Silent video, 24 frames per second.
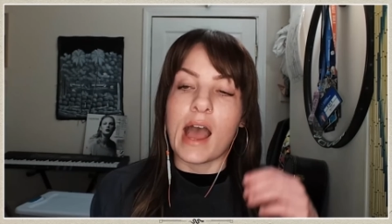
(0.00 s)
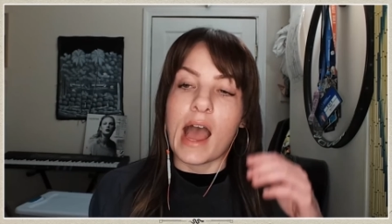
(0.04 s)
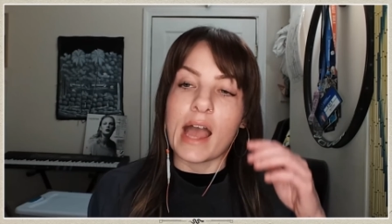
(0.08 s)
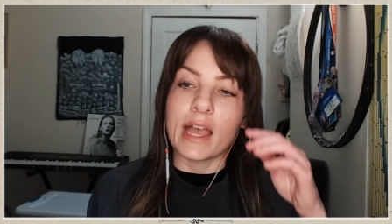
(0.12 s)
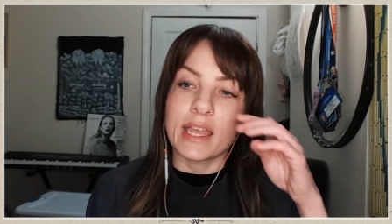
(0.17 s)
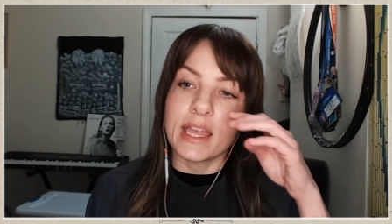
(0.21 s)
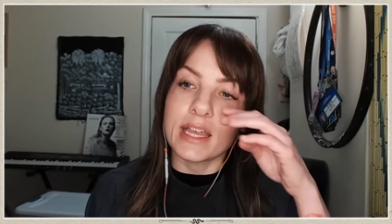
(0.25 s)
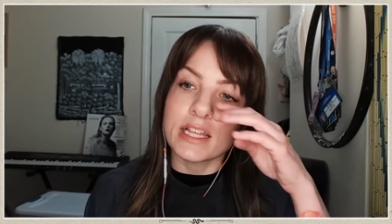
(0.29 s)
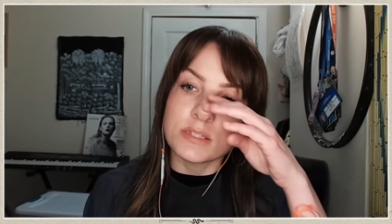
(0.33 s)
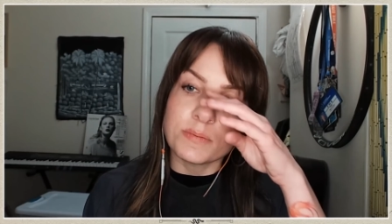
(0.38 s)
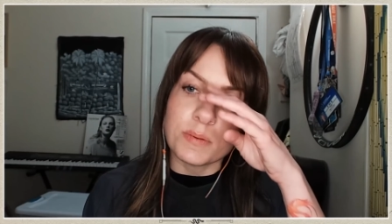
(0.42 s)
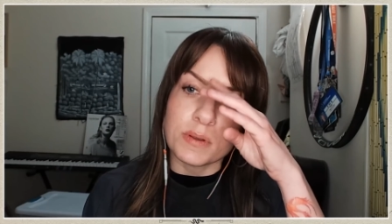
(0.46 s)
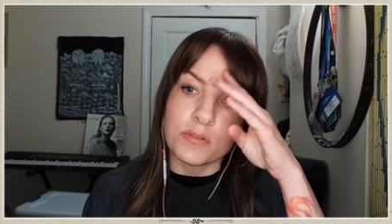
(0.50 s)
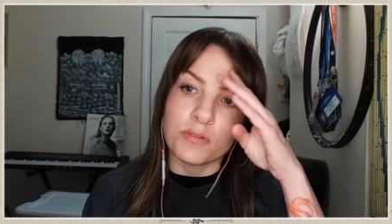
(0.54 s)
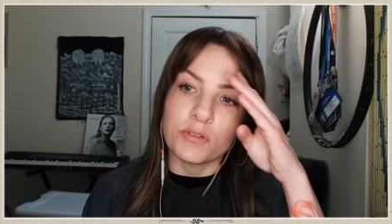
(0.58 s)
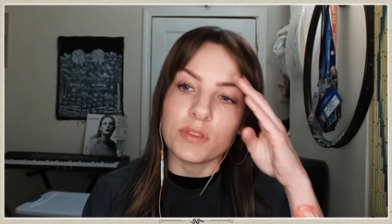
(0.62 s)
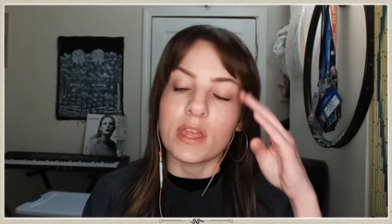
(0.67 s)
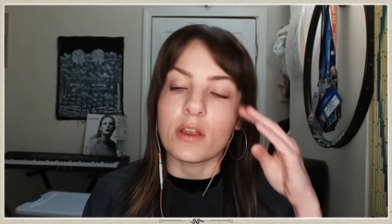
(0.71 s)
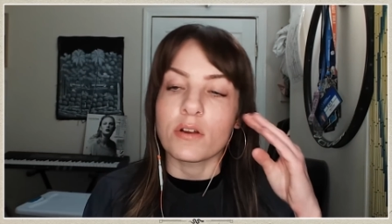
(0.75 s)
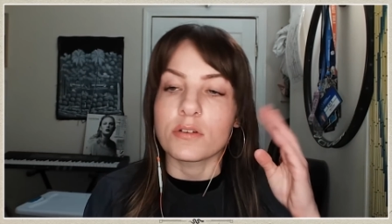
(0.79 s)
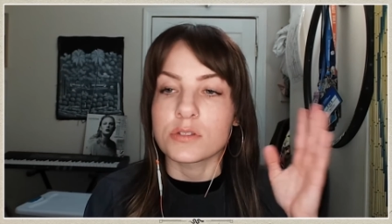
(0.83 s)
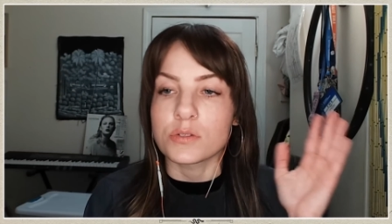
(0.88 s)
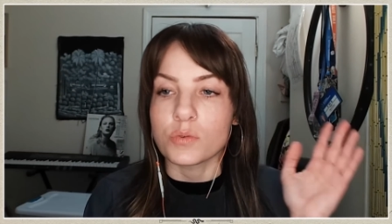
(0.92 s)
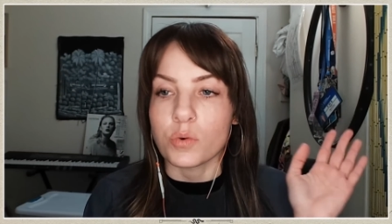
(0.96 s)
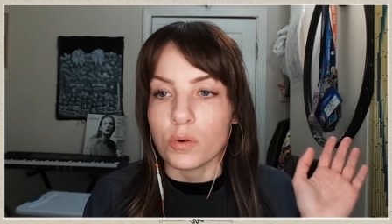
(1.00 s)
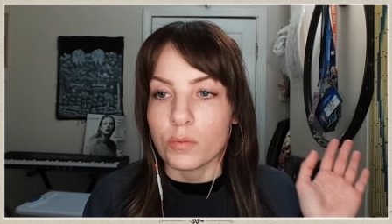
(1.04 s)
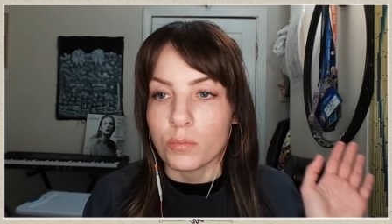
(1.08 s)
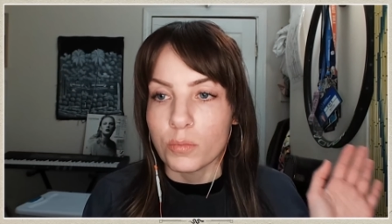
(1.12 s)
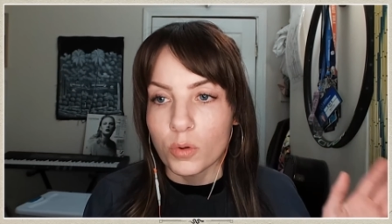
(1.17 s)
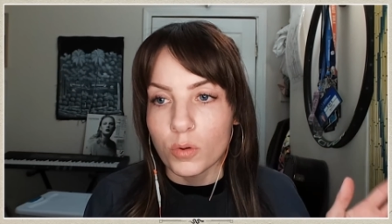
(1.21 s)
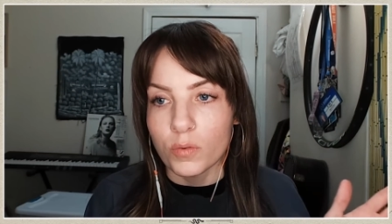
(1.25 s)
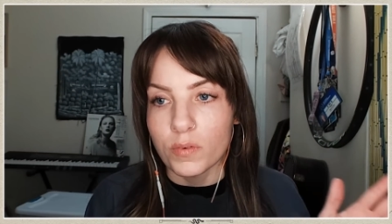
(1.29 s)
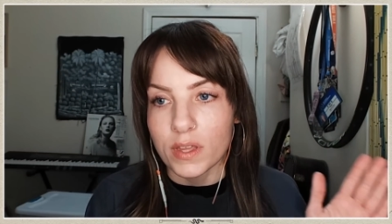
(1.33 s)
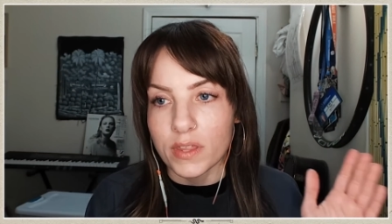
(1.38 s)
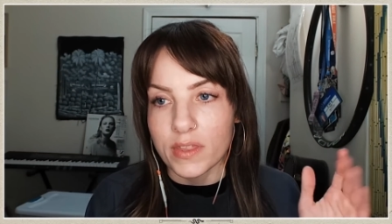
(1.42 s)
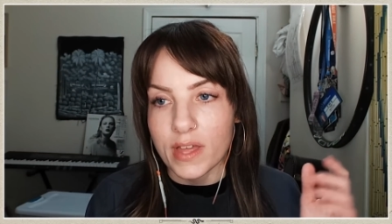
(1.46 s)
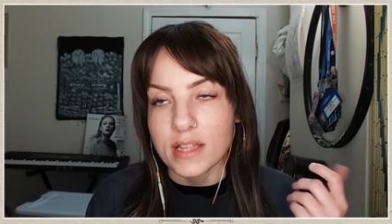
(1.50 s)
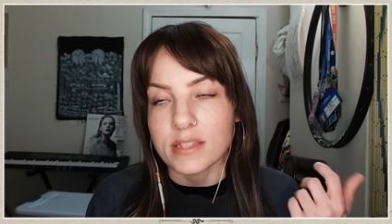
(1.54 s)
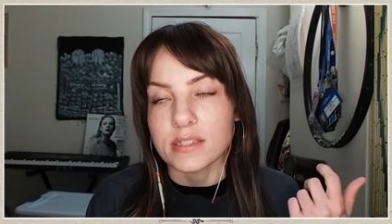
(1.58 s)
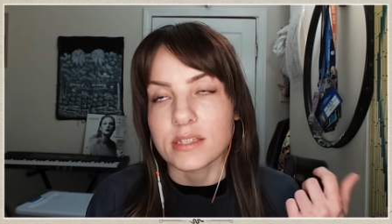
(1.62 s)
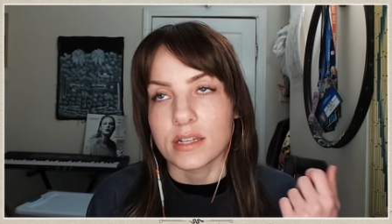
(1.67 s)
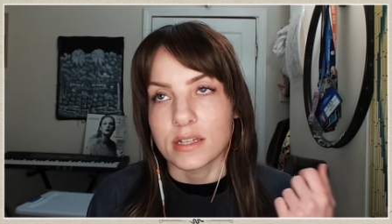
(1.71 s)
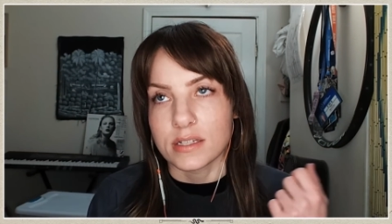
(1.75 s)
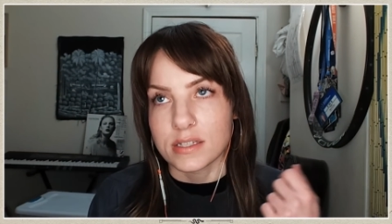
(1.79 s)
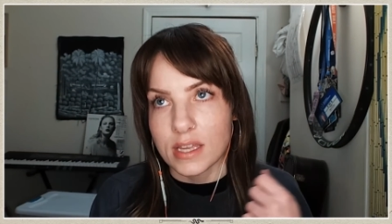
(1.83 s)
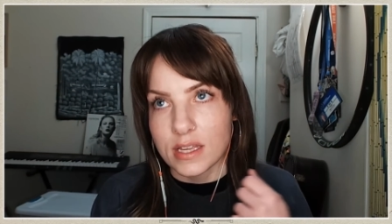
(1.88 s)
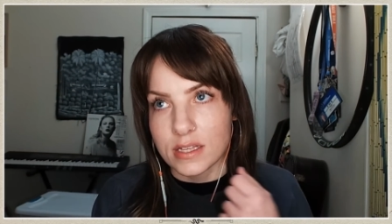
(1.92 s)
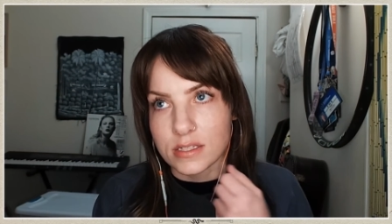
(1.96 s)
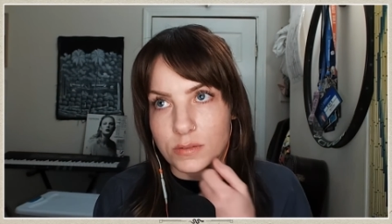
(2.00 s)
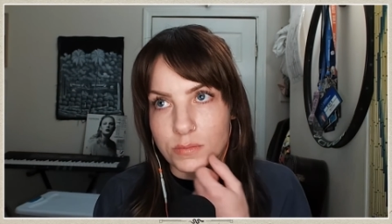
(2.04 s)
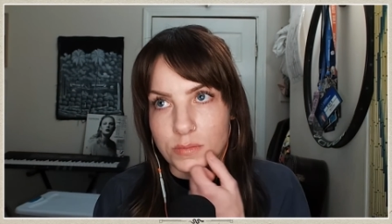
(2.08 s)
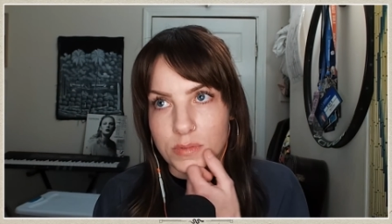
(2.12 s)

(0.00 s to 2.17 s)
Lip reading: I can't speak for the Eras Tour movie. That's going to take some